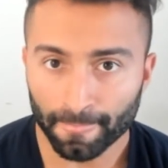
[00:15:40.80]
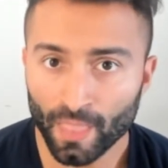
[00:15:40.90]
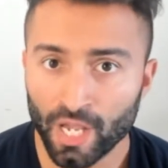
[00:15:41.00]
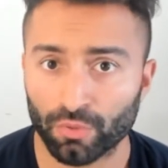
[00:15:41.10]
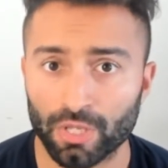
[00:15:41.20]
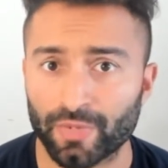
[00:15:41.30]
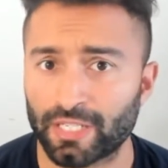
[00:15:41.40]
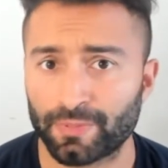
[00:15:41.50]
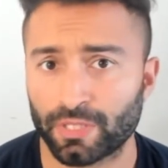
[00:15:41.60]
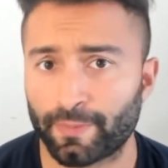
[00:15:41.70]
Otherwise, we end
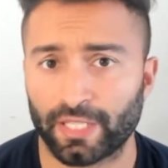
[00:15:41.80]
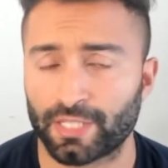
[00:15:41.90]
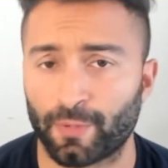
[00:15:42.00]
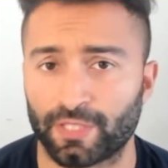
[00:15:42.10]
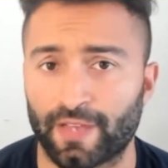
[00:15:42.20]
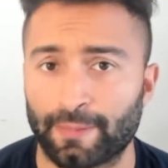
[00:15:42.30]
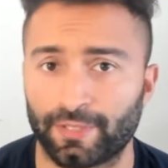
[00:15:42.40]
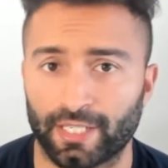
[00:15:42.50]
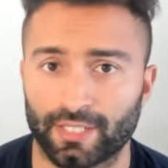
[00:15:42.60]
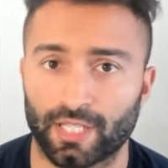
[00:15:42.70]
up slipping in this place of apathy.
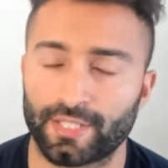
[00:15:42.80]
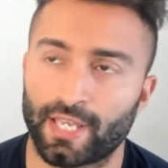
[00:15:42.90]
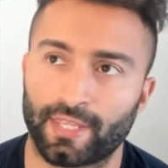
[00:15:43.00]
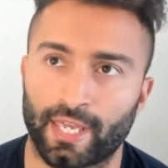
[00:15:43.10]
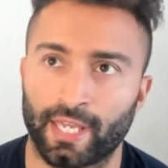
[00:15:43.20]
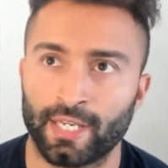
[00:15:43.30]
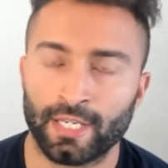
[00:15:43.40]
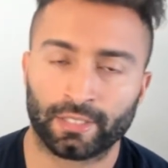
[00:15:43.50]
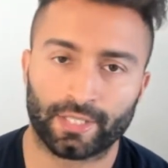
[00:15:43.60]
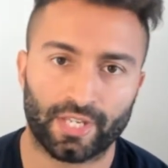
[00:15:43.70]
Because let's
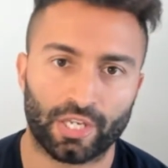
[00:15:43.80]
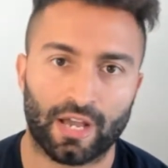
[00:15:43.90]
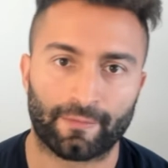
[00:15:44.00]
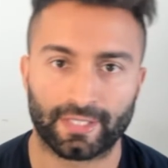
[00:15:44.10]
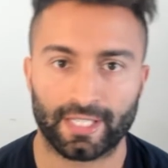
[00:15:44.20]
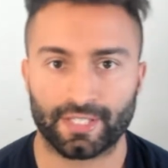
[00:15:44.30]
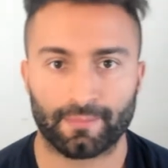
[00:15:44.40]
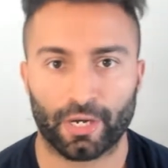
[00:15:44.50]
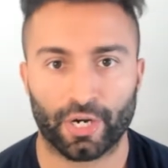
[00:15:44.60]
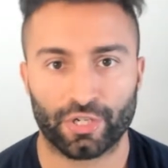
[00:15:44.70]
say you have a decent
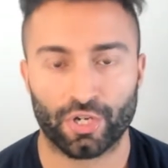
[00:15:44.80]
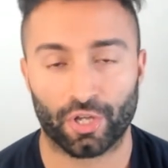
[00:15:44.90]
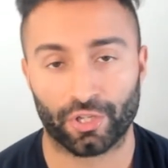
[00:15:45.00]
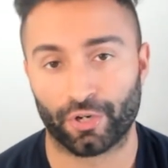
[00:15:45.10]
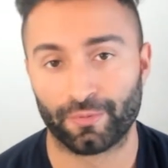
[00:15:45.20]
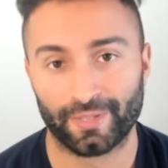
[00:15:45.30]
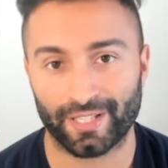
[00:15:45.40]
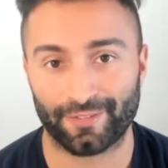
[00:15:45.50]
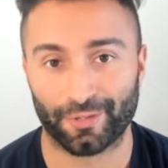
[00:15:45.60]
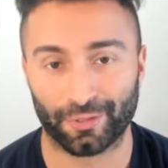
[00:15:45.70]
marriage, although
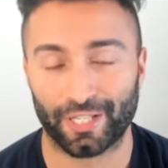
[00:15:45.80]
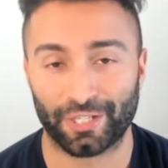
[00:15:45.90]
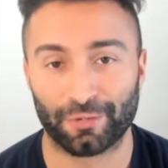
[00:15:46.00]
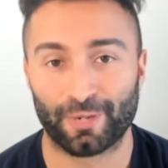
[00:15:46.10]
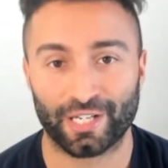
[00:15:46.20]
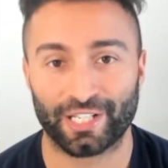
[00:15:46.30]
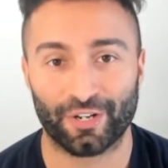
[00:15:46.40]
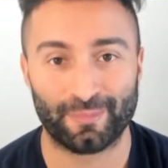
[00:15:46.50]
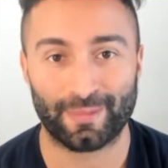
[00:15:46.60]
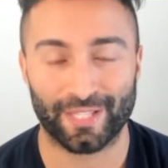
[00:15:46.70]
if you're letting your body
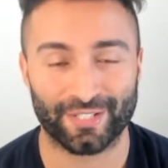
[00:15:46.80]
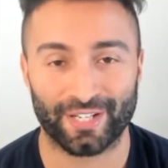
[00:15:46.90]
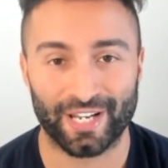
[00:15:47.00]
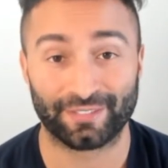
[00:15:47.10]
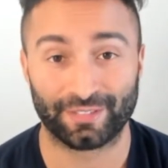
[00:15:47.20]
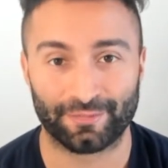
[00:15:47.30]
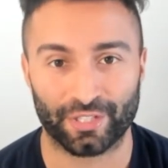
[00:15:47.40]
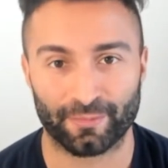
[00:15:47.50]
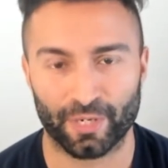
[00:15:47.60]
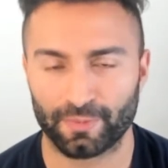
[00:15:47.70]
go, maybe that's going to negatively affect
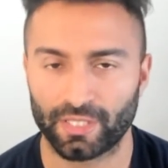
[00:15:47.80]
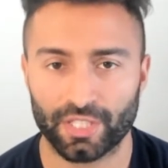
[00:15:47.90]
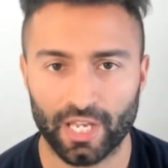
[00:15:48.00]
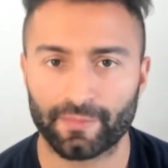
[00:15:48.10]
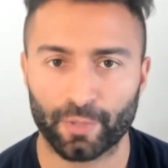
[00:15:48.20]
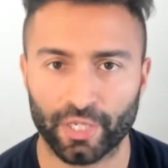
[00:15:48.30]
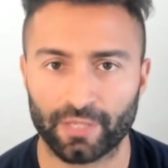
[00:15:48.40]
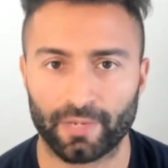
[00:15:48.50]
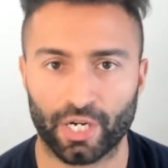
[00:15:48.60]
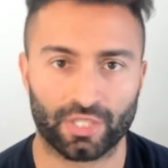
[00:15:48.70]
your marriage. But let's say you have a pretty good
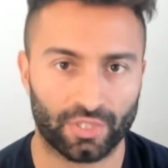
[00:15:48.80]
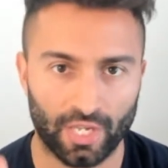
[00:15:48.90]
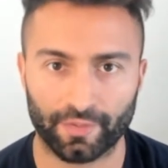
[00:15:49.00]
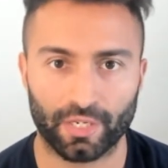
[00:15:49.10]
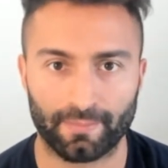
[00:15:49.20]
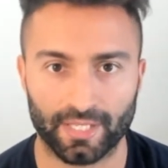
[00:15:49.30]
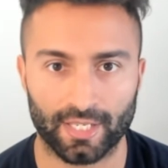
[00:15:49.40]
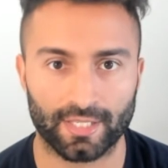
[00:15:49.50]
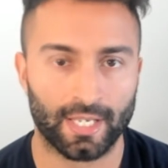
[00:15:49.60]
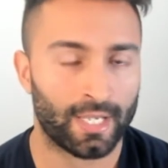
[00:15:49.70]
marriage. Let's say you have a good
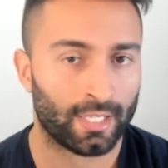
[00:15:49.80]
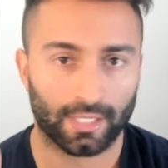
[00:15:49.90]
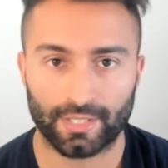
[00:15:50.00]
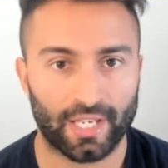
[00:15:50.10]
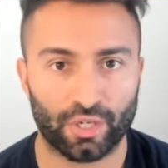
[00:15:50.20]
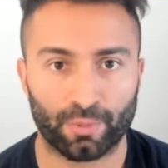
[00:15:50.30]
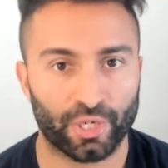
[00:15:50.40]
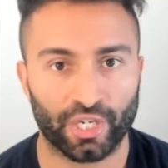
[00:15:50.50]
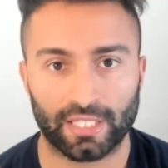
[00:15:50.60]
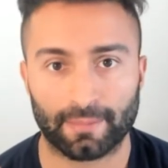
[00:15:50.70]
business. Let's say you're pretty
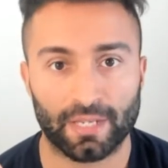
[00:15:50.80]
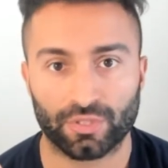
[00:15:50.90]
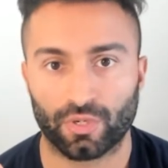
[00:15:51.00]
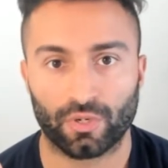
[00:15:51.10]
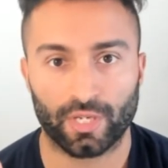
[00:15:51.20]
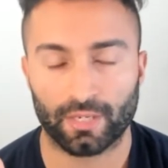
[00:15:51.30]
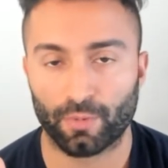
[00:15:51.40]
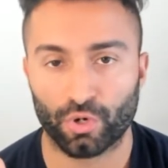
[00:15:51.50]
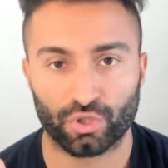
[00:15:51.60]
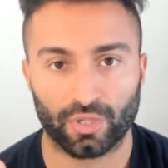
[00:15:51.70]
good like mental health and
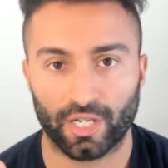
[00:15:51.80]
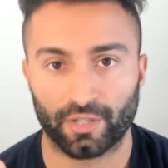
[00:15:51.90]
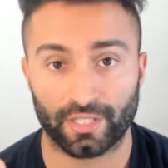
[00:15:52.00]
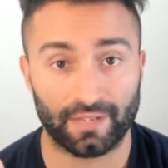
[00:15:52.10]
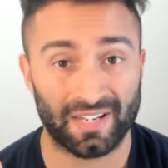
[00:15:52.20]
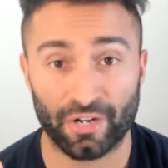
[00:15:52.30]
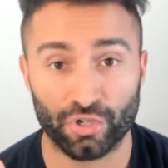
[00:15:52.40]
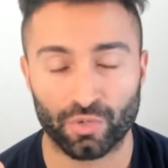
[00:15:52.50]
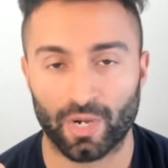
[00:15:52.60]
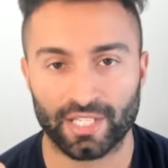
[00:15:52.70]
emotional health, and even
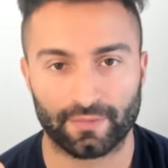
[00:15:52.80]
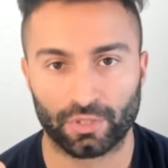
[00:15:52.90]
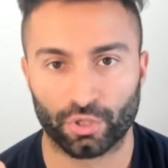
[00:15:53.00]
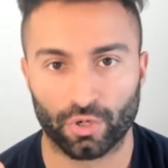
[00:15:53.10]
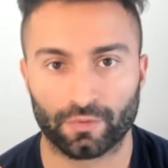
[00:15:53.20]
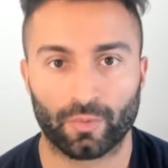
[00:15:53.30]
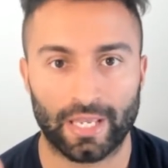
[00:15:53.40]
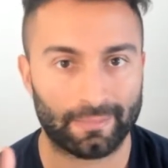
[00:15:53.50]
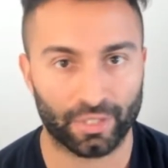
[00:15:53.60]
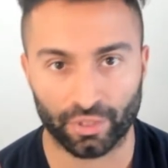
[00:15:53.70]
energy-wise, even though you're
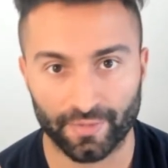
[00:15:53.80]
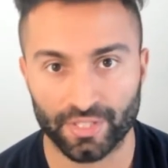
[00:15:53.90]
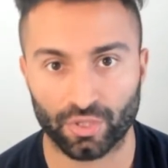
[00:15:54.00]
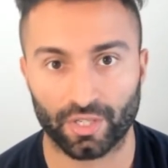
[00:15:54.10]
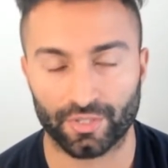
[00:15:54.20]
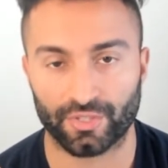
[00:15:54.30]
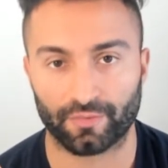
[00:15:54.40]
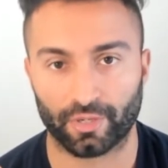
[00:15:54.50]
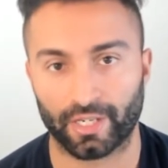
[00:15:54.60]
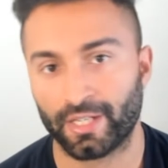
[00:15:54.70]
overweight, but your physical health is
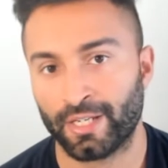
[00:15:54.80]
suffering.